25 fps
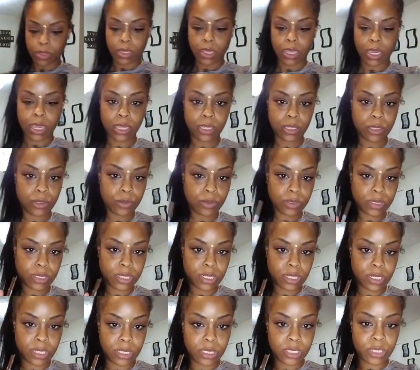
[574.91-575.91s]
I use
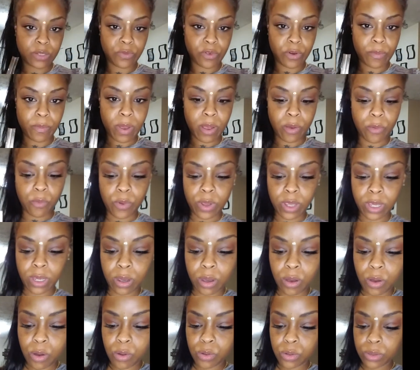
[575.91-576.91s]
these for my wick
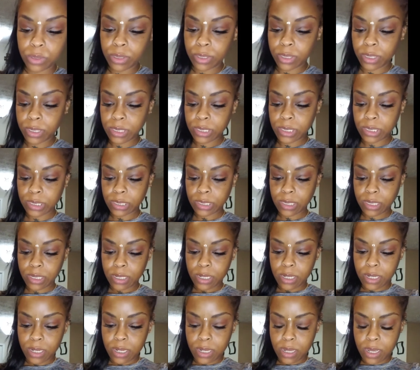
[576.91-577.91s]
holders.
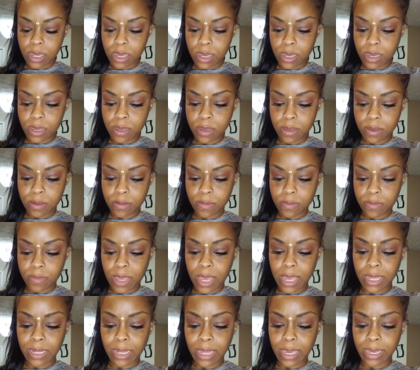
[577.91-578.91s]
Um,
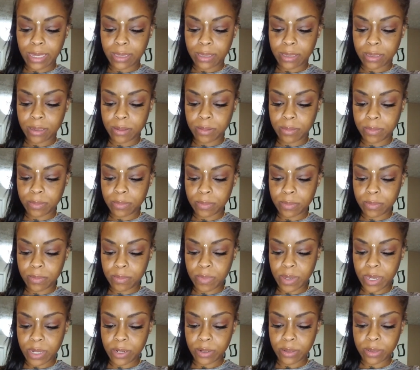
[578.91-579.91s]
I like them
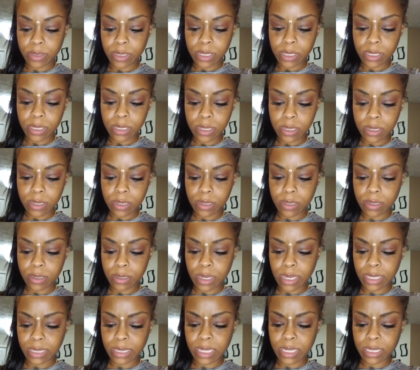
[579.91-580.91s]
better than
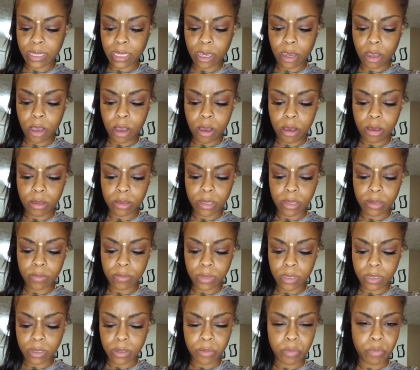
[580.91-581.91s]
the, I think they call them
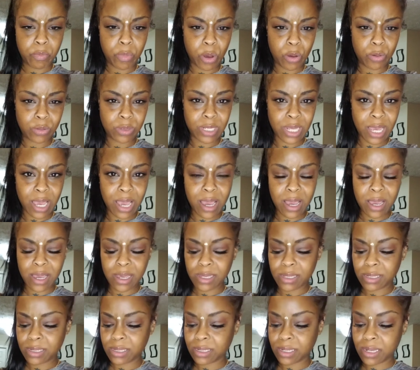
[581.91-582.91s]
the bow
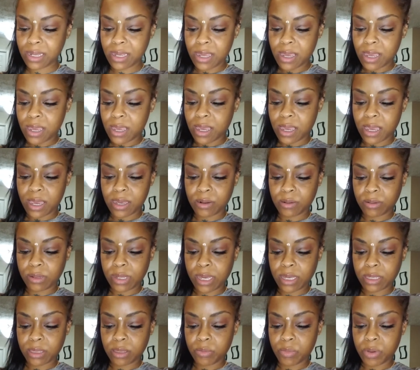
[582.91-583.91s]
ties. I don't
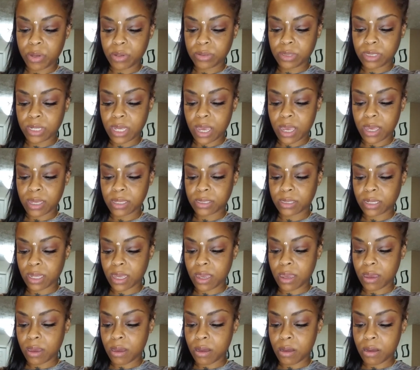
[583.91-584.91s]
like the bow ties
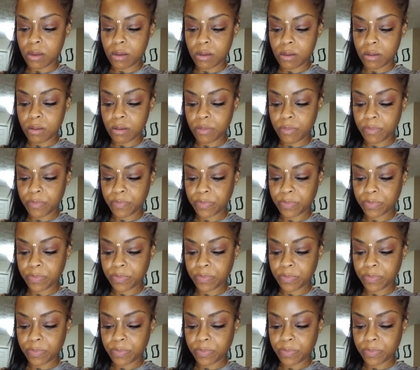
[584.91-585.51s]
at all.